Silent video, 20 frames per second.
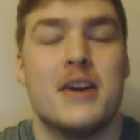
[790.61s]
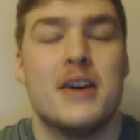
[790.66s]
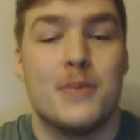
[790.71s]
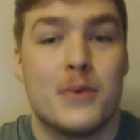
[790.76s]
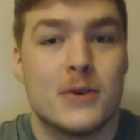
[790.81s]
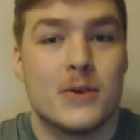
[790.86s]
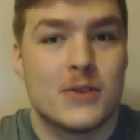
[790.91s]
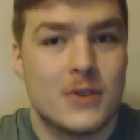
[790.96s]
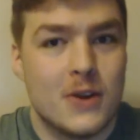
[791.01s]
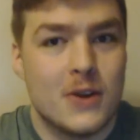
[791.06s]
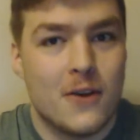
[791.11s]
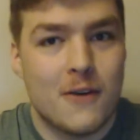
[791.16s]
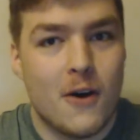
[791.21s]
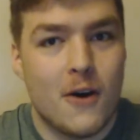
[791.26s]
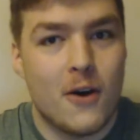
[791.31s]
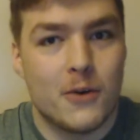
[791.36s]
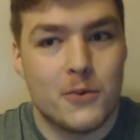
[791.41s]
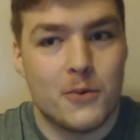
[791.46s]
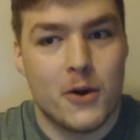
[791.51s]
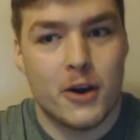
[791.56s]
He puts a lot
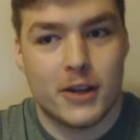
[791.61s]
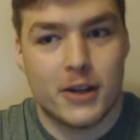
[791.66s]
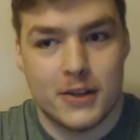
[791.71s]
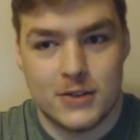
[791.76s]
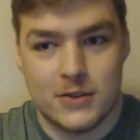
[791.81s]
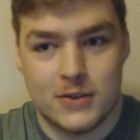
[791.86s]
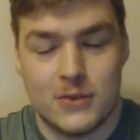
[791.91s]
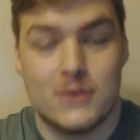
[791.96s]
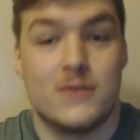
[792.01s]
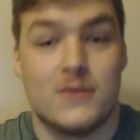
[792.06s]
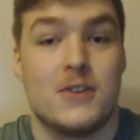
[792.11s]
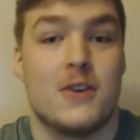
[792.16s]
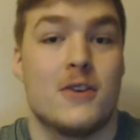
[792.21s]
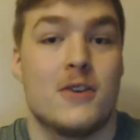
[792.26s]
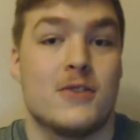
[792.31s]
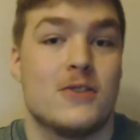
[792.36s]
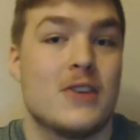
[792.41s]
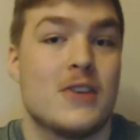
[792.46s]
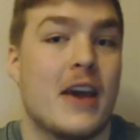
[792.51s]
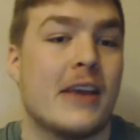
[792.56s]
of hard work into his videos.